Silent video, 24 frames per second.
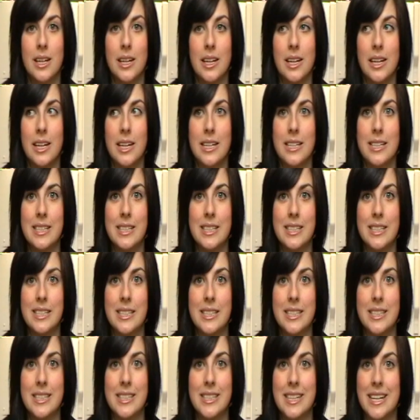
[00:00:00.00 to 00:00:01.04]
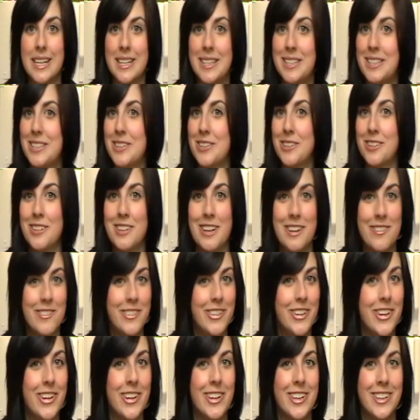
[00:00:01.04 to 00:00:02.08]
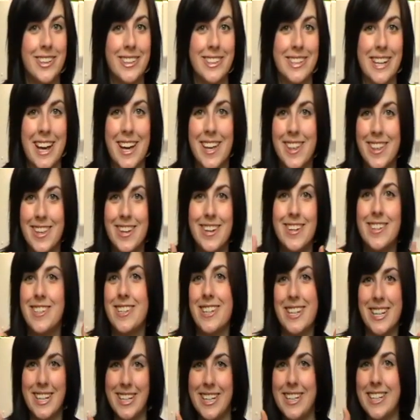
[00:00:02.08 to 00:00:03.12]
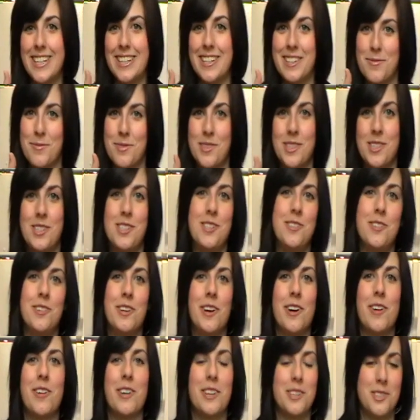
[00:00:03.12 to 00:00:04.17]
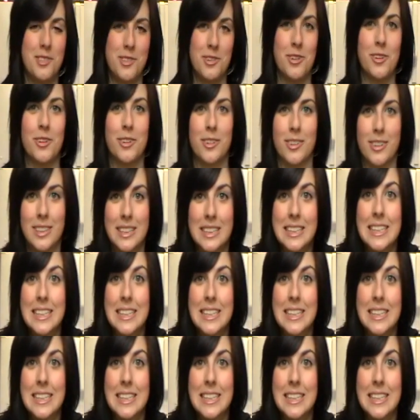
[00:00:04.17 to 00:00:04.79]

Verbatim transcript: yes that's all I've got. Day 13 and I'm still going strong.